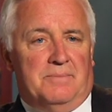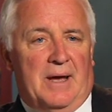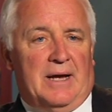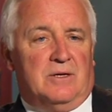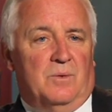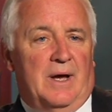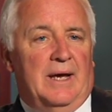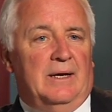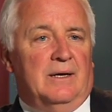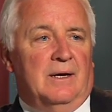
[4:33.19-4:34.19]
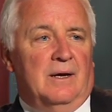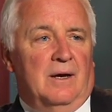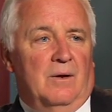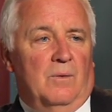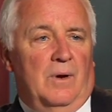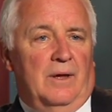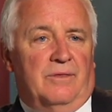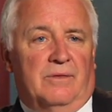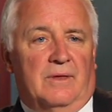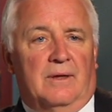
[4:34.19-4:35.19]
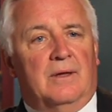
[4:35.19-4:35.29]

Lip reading: packed away with